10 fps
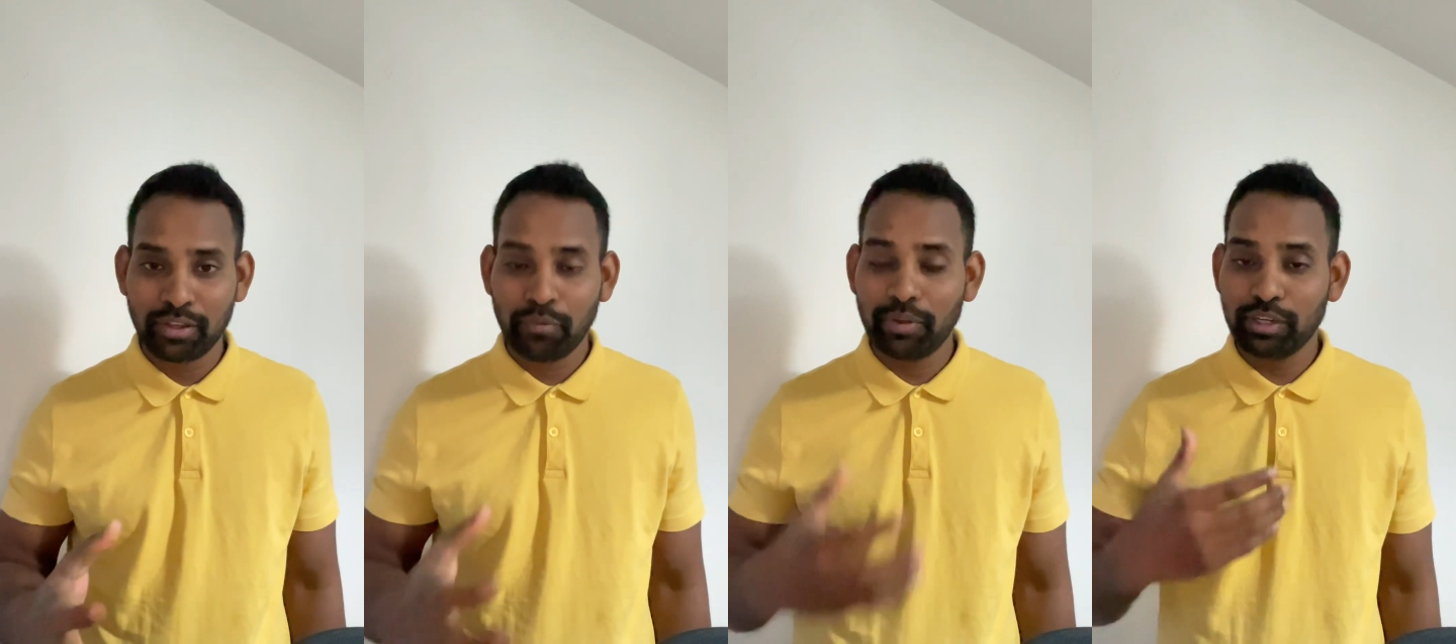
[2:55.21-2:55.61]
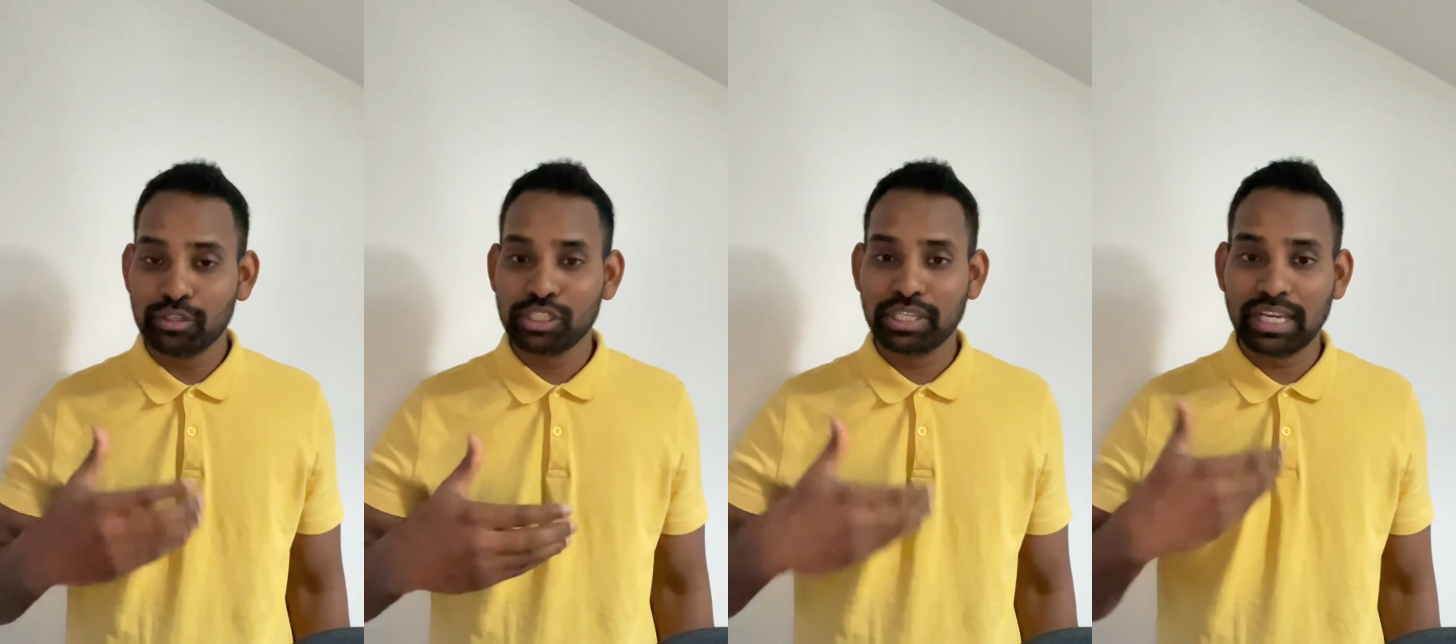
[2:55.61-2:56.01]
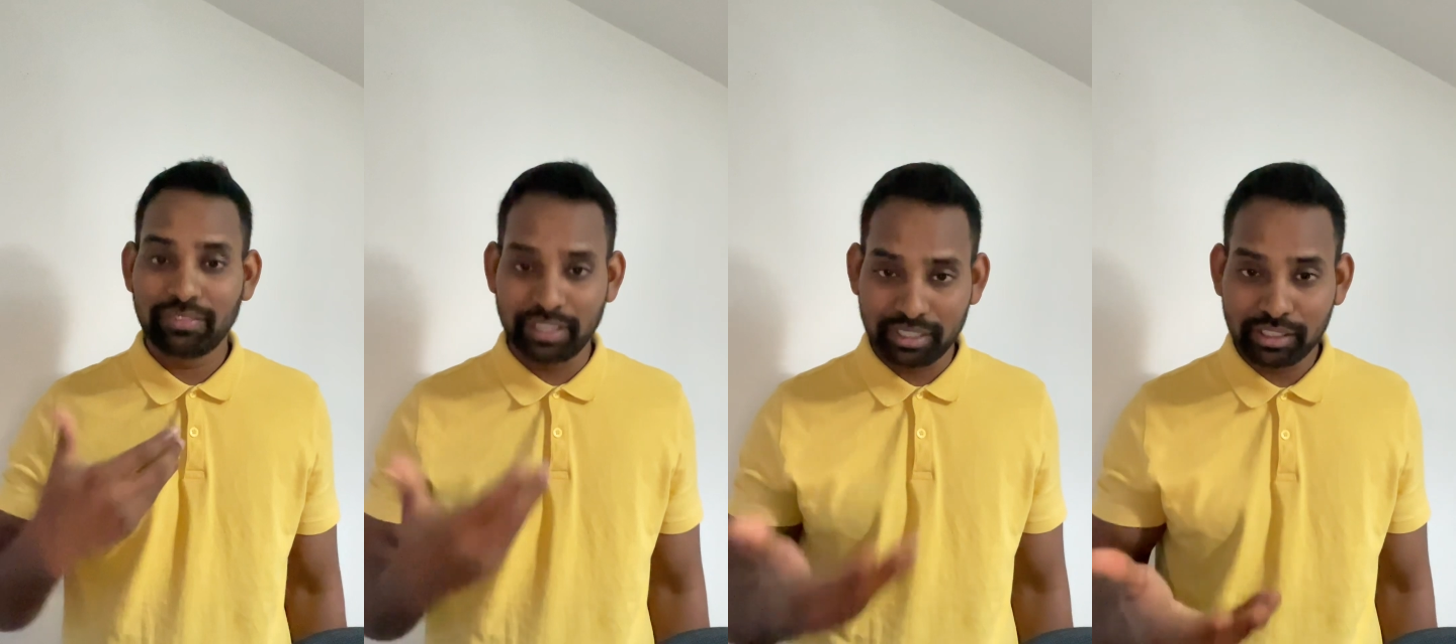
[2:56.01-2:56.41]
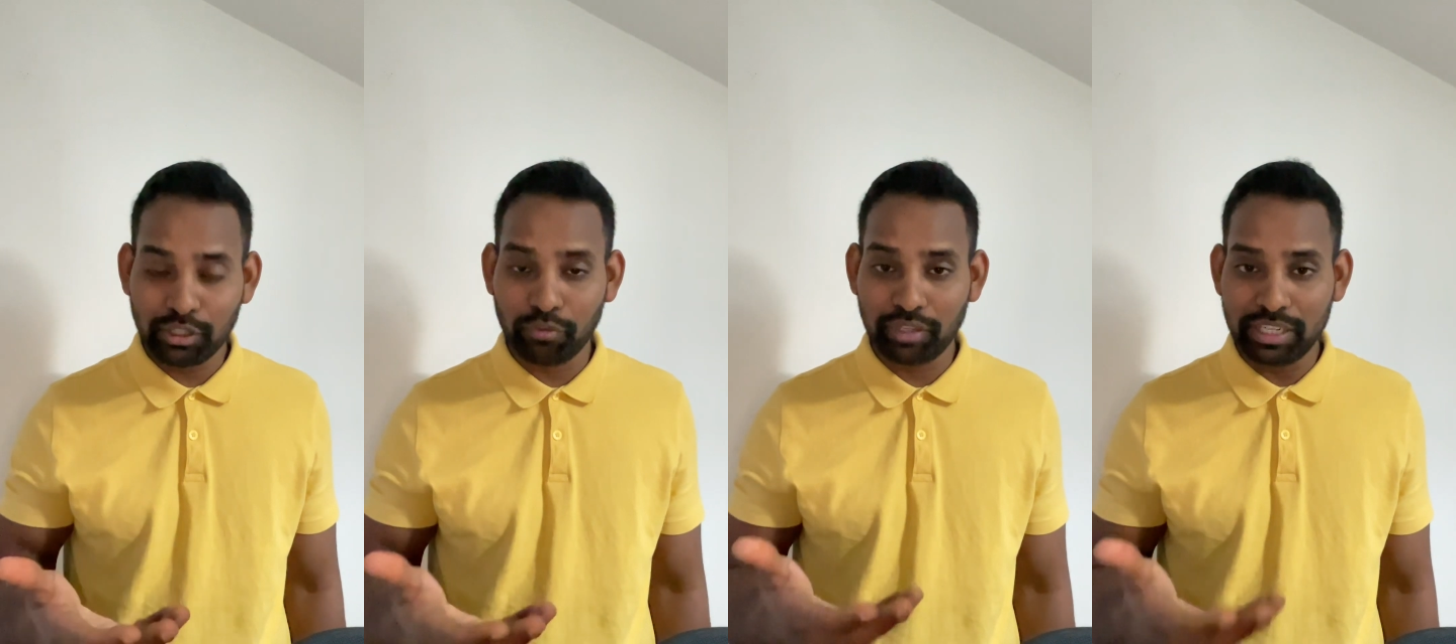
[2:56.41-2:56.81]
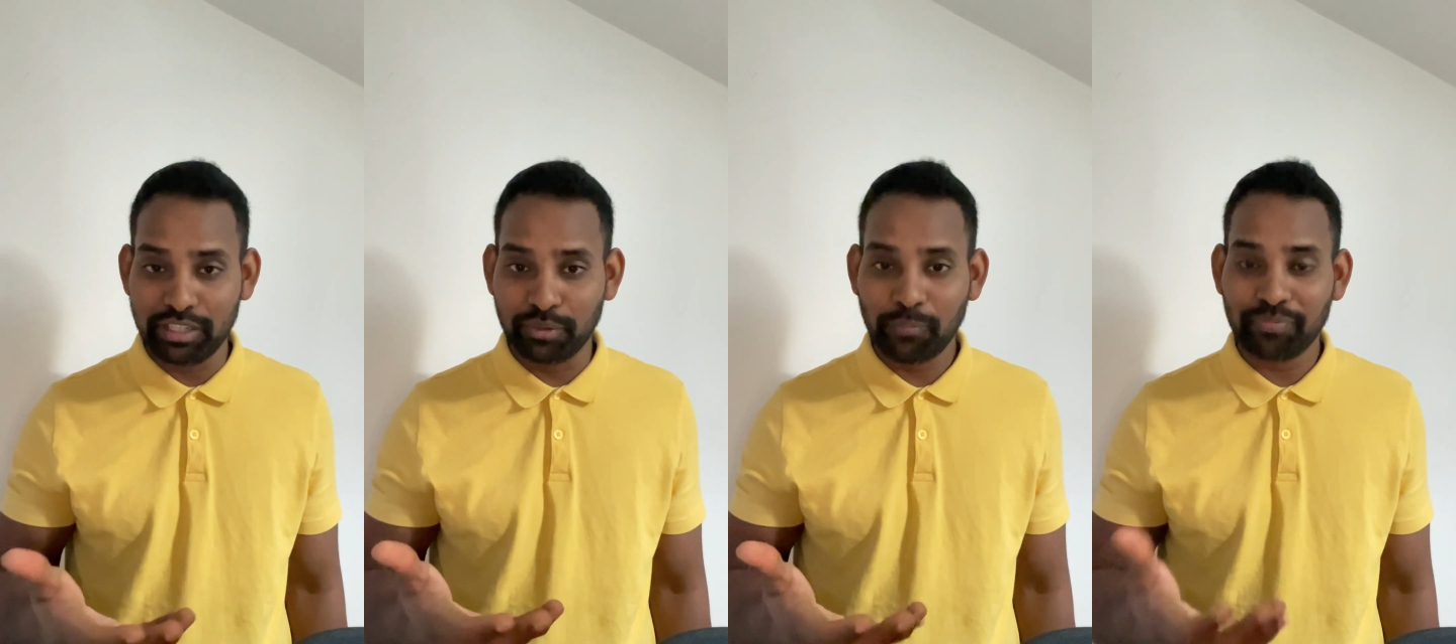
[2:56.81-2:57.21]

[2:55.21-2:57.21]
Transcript: when you're sharing your video,